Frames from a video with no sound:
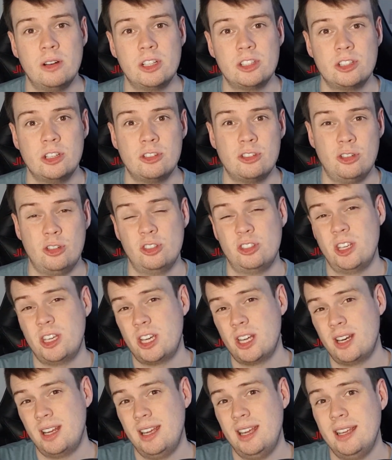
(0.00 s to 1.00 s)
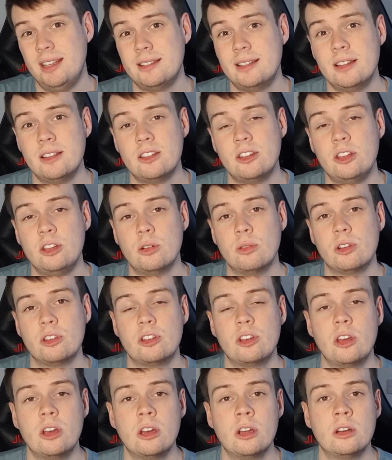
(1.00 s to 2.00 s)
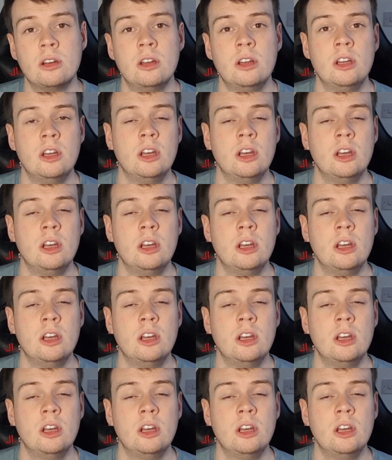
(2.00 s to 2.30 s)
etc., because they're going to eat into your return.